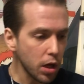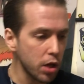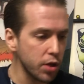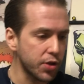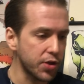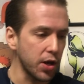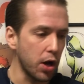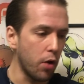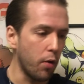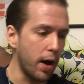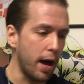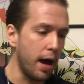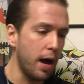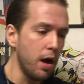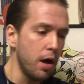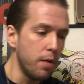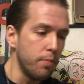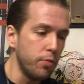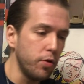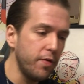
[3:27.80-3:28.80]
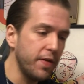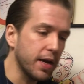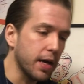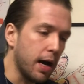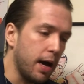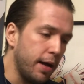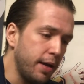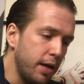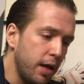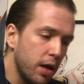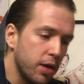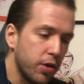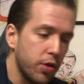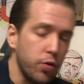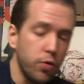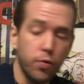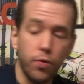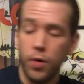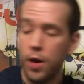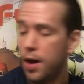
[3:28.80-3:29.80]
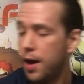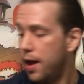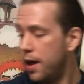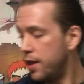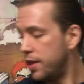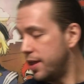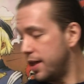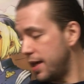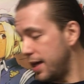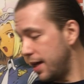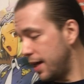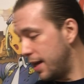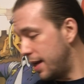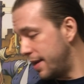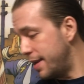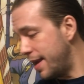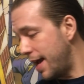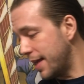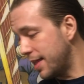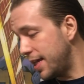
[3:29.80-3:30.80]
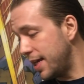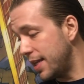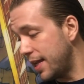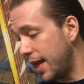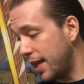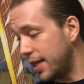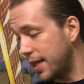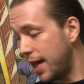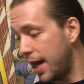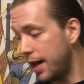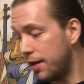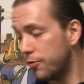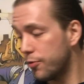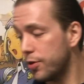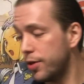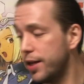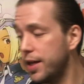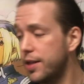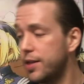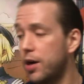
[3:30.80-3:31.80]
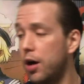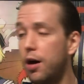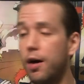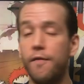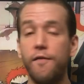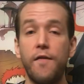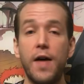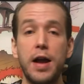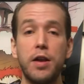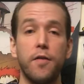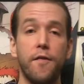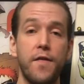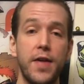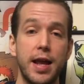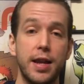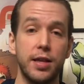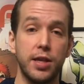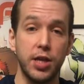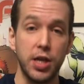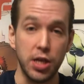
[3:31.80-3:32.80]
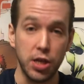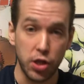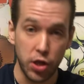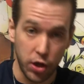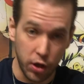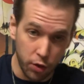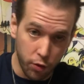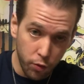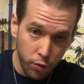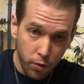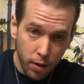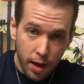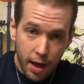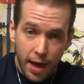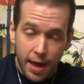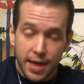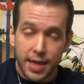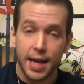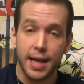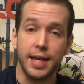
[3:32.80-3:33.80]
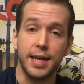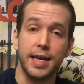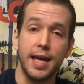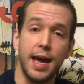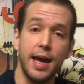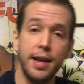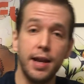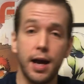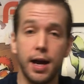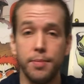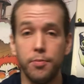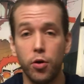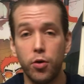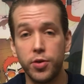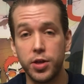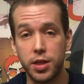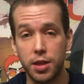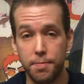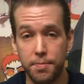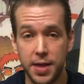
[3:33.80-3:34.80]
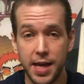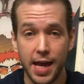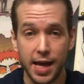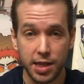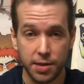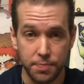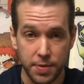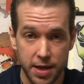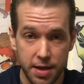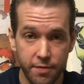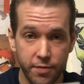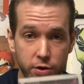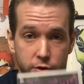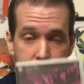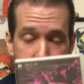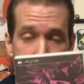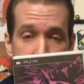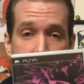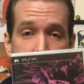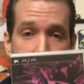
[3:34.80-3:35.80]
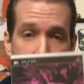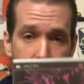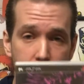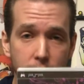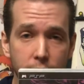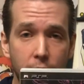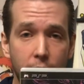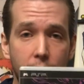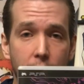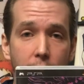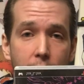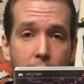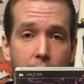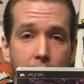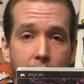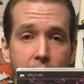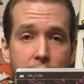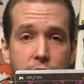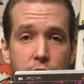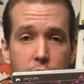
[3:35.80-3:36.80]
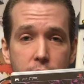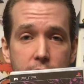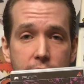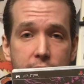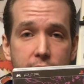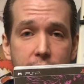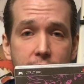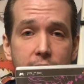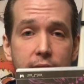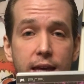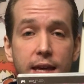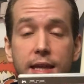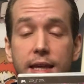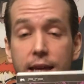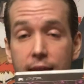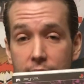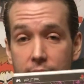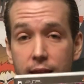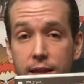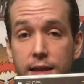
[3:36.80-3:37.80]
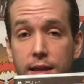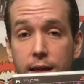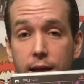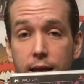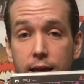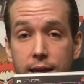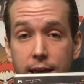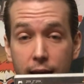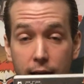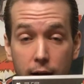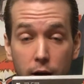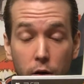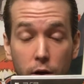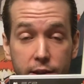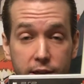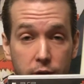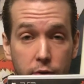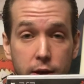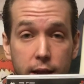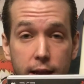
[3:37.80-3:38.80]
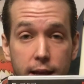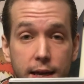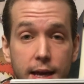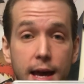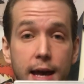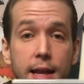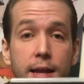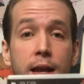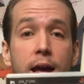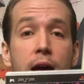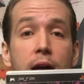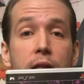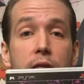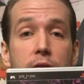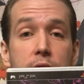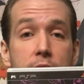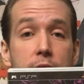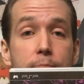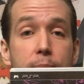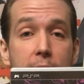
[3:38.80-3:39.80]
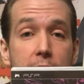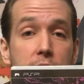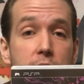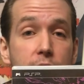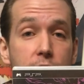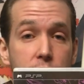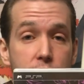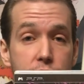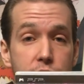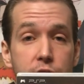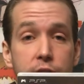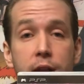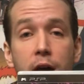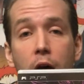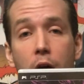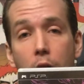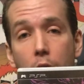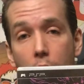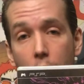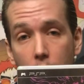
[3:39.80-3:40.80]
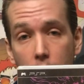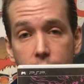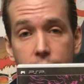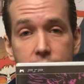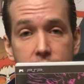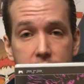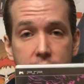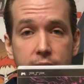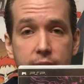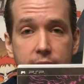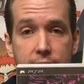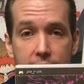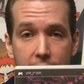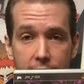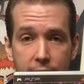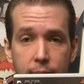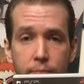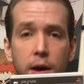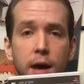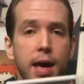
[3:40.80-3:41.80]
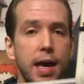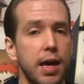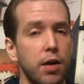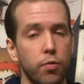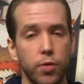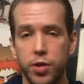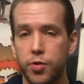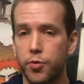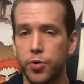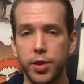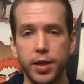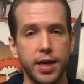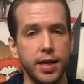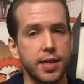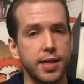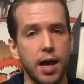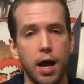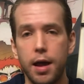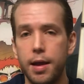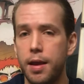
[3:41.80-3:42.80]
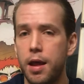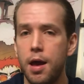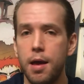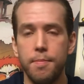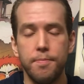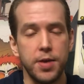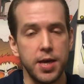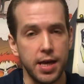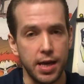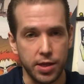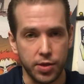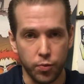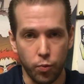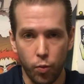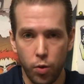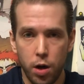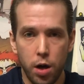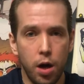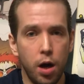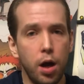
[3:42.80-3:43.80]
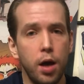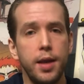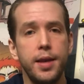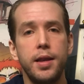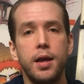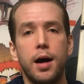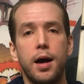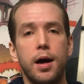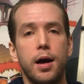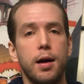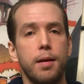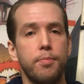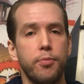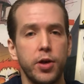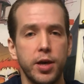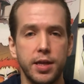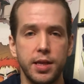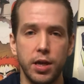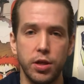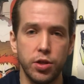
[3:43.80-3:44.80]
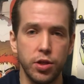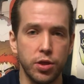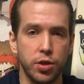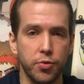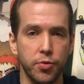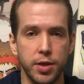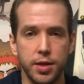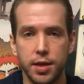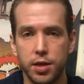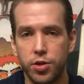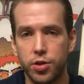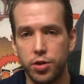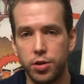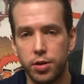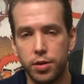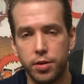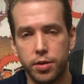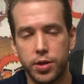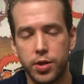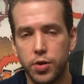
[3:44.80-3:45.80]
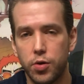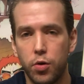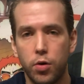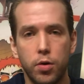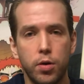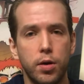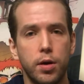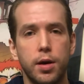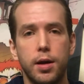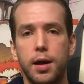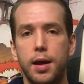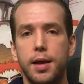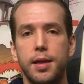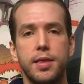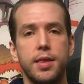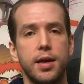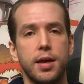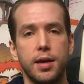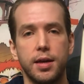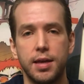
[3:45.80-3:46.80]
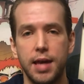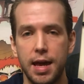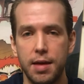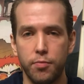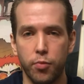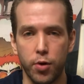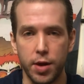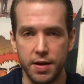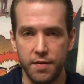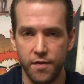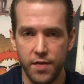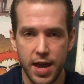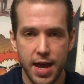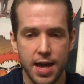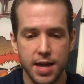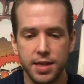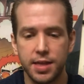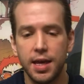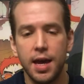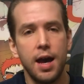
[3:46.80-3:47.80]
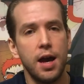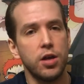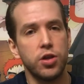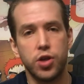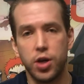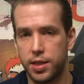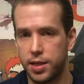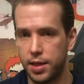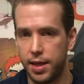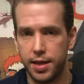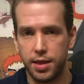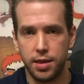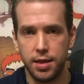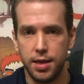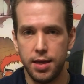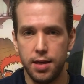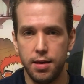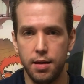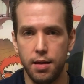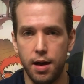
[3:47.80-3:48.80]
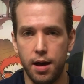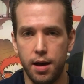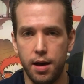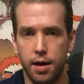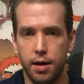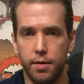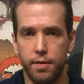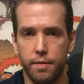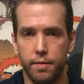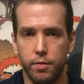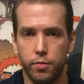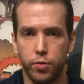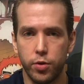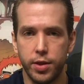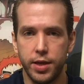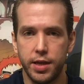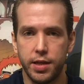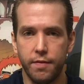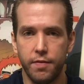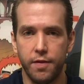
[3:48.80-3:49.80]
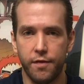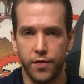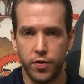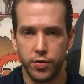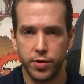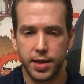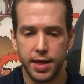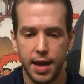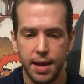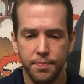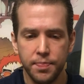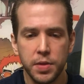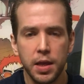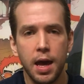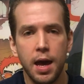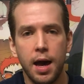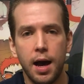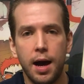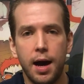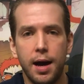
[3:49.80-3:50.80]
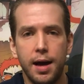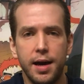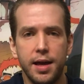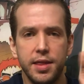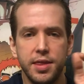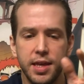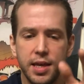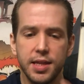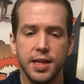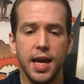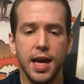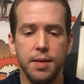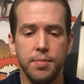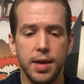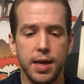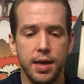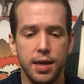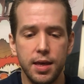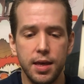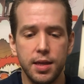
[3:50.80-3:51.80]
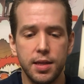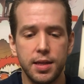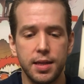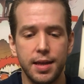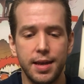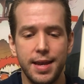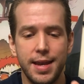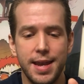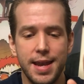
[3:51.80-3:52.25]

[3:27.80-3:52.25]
So moving on to the 1988 release of Final Fantasy II. Yet again, I'm holding the PSP version here. As you can see, this is yet again the best version of this game. It was released on PS1, PlayStation 3 Digital Store, the Game Boy Advance, just like the release of the first game. This game is,